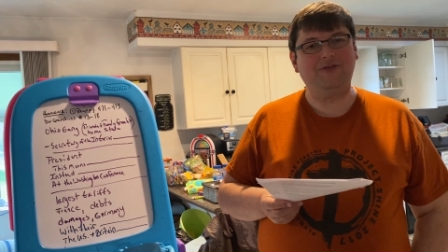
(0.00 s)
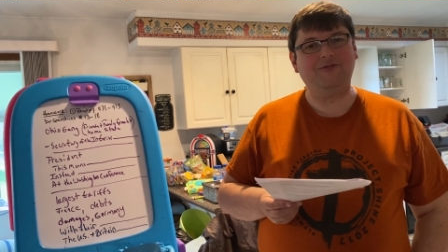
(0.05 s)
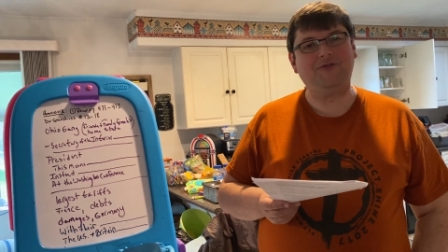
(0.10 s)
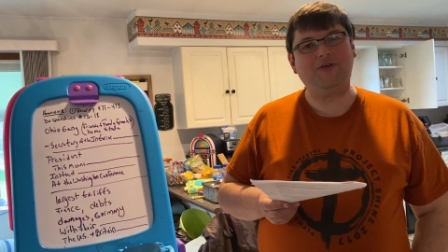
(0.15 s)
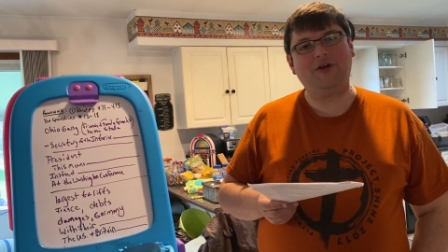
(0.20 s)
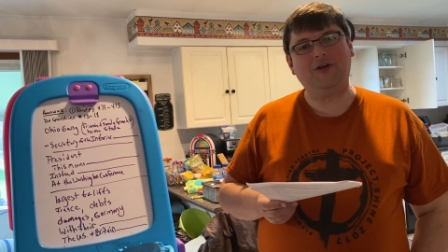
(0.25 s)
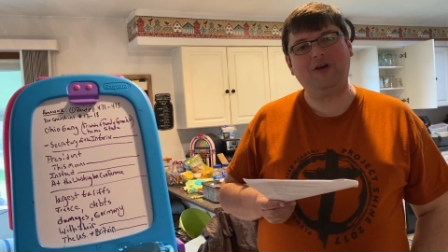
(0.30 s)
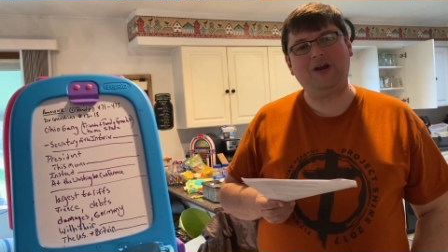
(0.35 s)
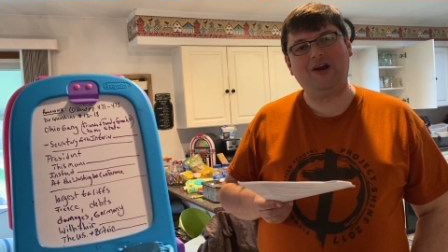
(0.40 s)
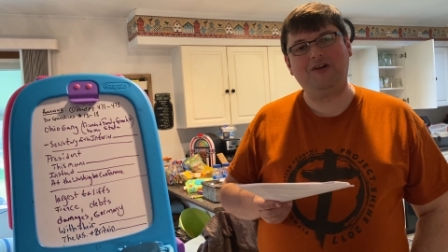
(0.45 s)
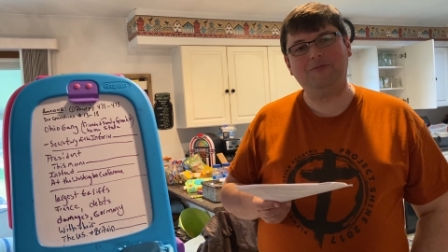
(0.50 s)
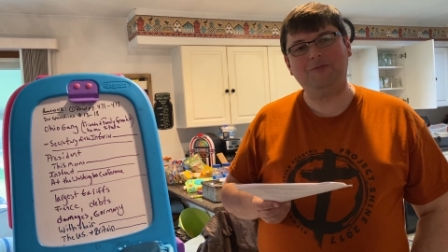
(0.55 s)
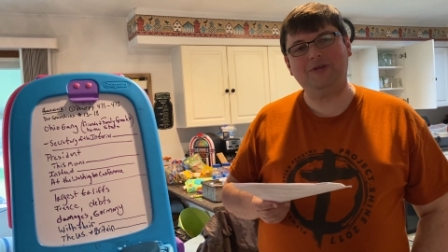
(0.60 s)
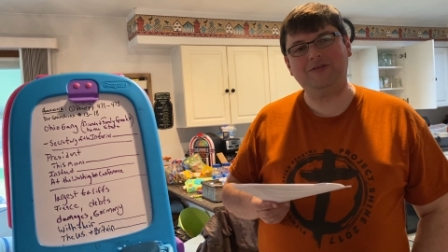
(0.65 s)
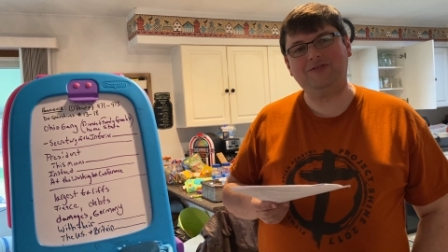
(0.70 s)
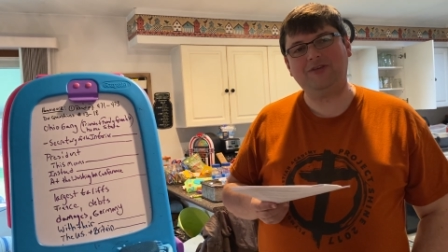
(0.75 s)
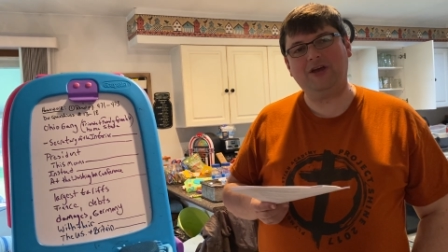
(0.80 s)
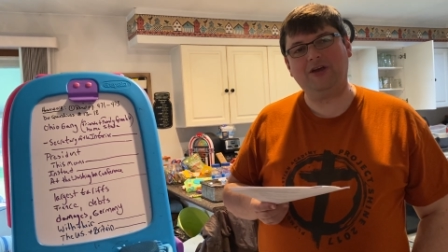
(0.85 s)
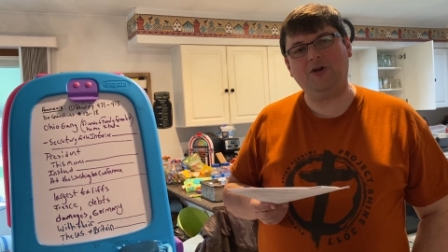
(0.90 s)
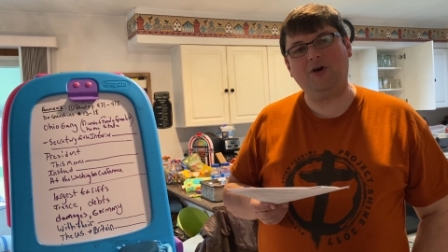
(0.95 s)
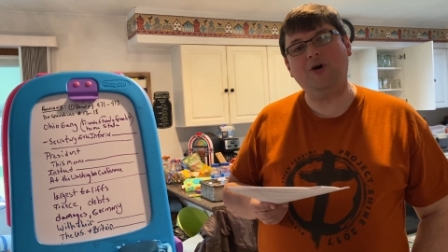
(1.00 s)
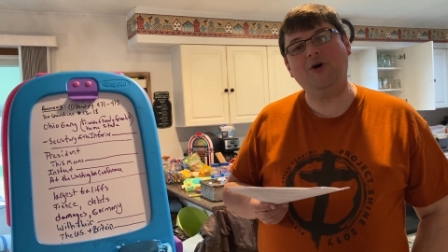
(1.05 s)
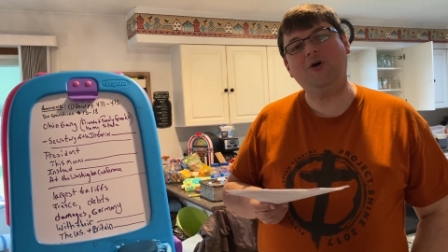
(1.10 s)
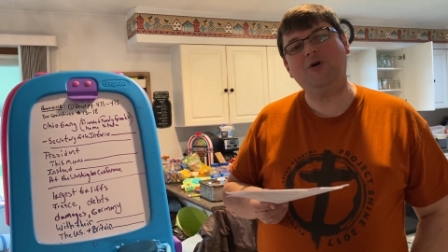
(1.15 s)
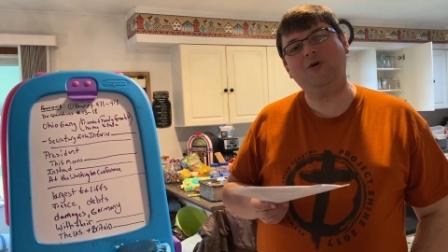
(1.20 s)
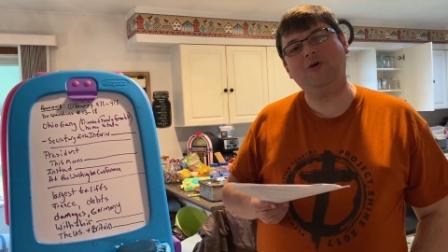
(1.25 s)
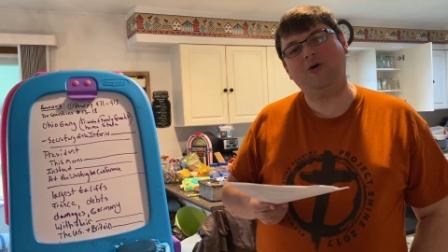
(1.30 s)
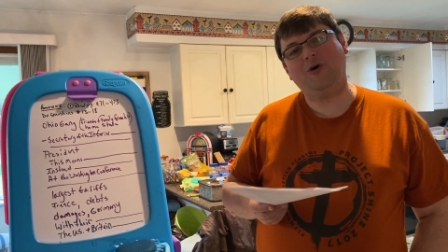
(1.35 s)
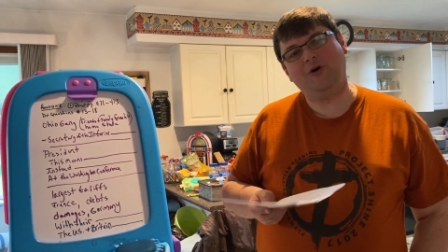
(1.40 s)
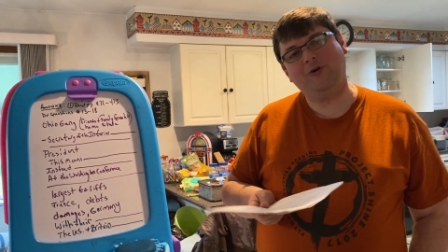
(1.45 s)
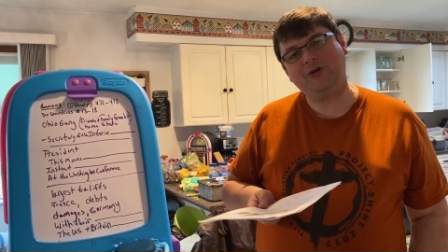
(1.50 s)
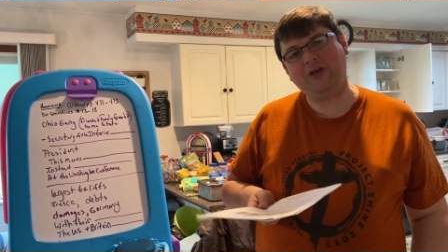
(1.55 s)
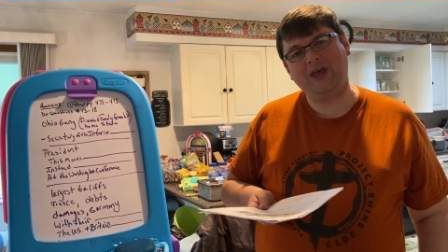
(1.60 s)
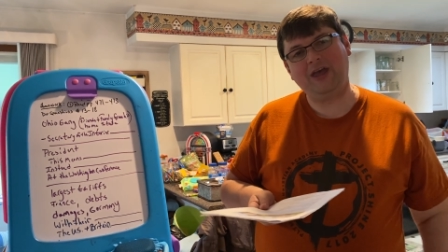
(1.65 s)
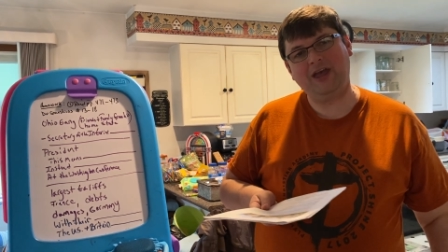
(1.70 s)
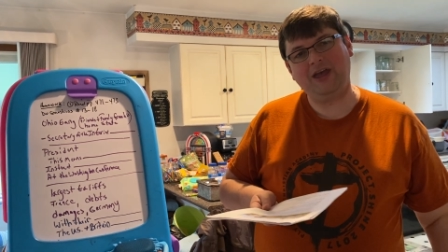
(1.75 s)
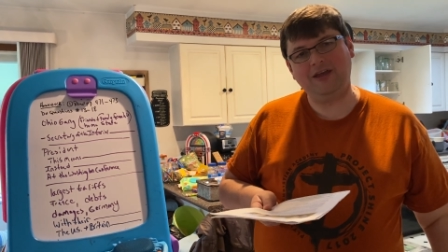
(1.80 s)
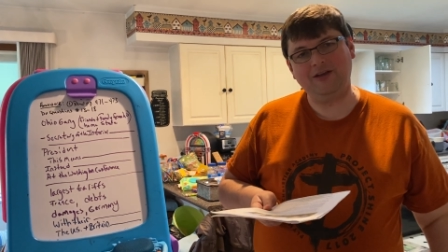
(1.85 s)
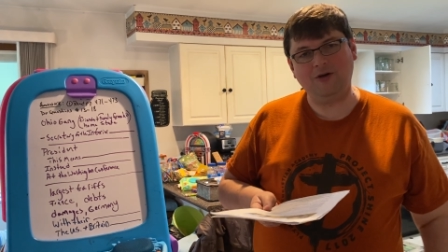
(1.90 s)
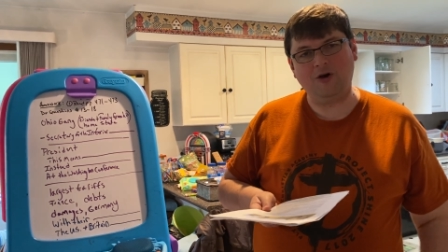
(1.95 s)
The federal government said, oh,
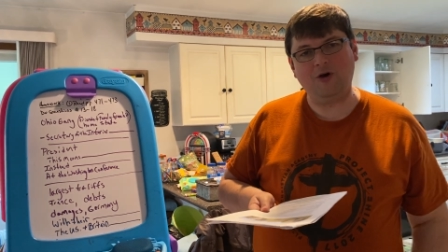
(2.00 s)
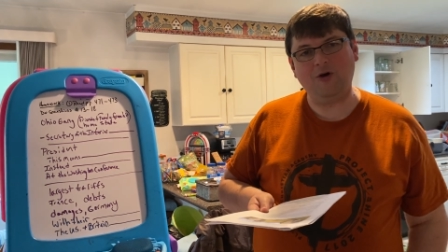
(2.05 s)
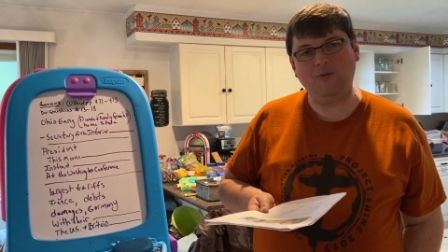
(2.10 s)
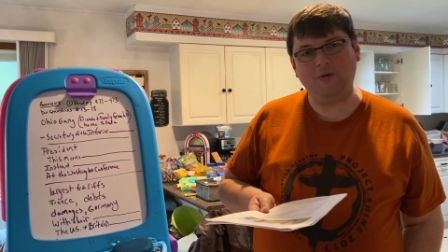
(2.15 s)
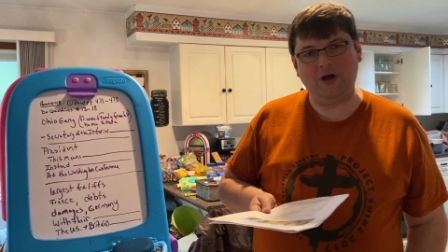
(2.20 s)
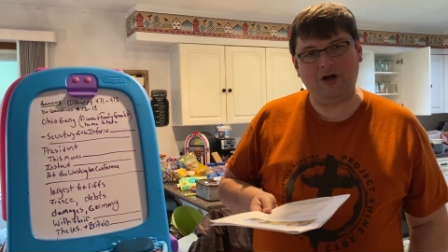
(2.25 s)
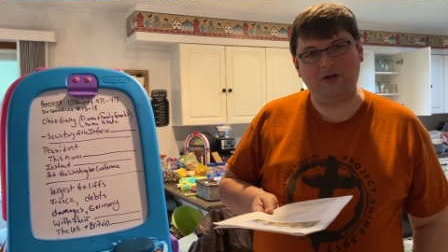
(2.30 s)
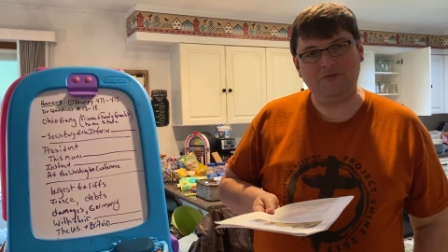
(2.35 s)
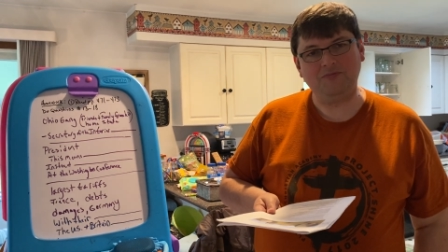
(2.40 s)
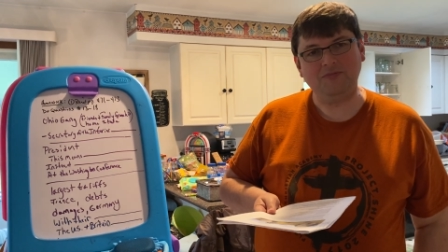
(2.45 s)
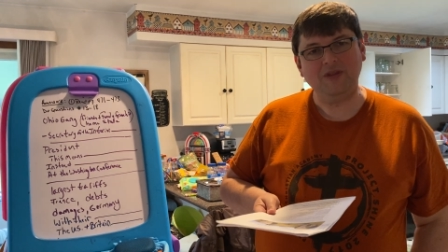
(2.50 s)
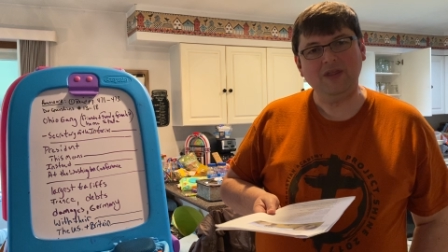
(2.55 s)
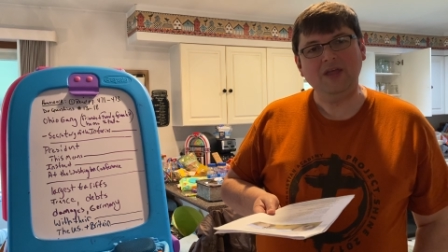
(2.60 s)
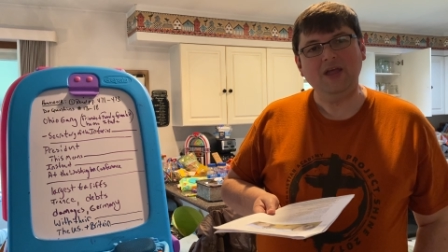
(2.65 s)
okay, oh well.